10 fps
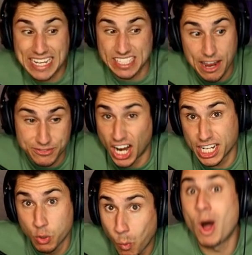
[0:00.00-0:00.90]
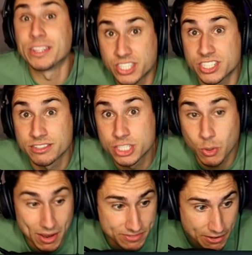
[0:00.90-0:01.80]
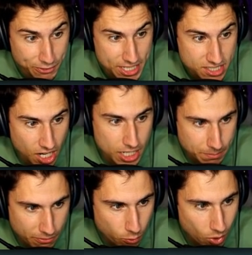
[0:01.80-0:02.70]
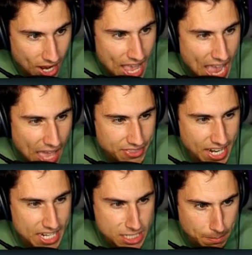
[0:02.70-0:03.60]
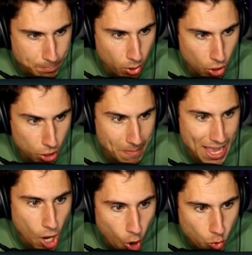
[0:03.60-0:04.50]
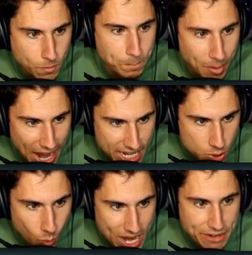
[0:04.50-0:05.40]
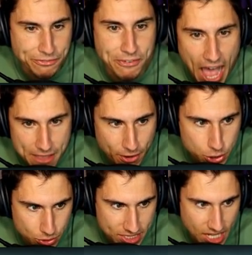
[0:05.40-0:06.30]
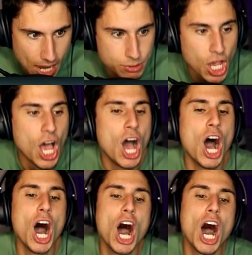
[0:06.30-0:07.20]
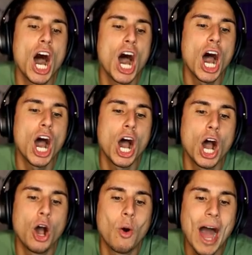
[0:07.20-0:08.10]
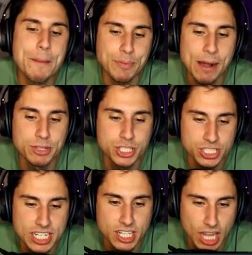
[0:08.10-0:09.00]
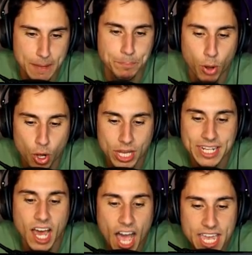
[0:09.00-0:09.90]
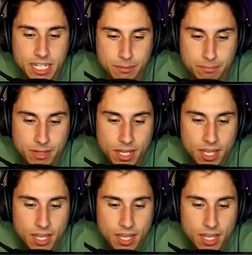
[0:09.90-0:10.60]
is, I've done it once. So I've definitely done it before. And then I need to pull my own body weight 500 times. Oh, I probably just need to like pull an item